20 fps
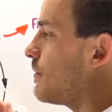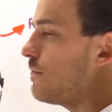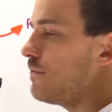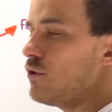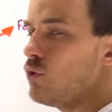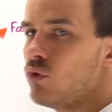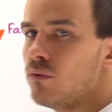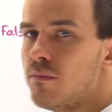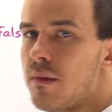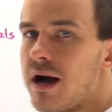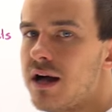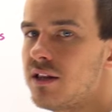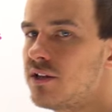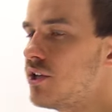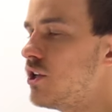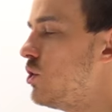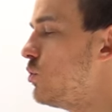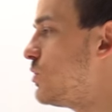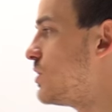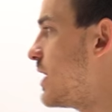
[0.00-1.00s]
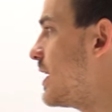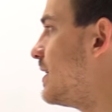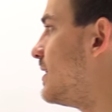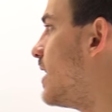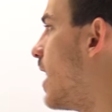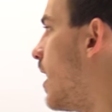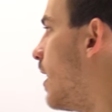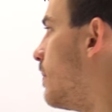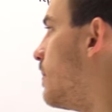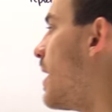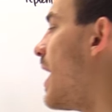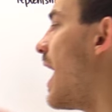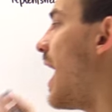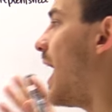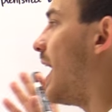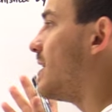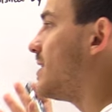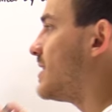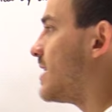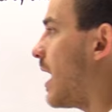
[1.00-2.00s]
the fuel molecules end up.
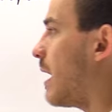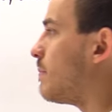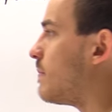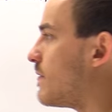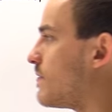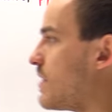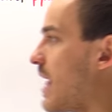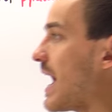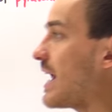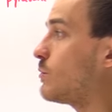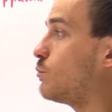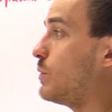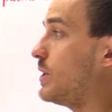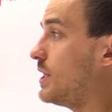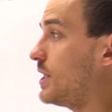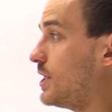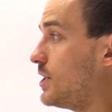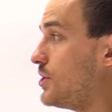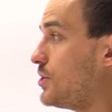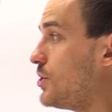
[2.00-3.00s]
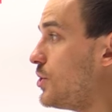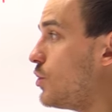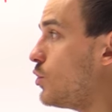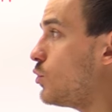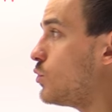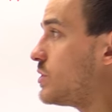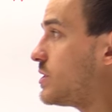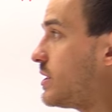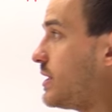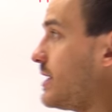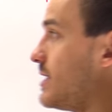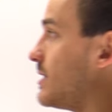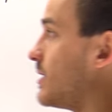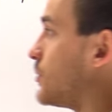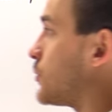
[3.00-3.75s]
On top of that, we can use these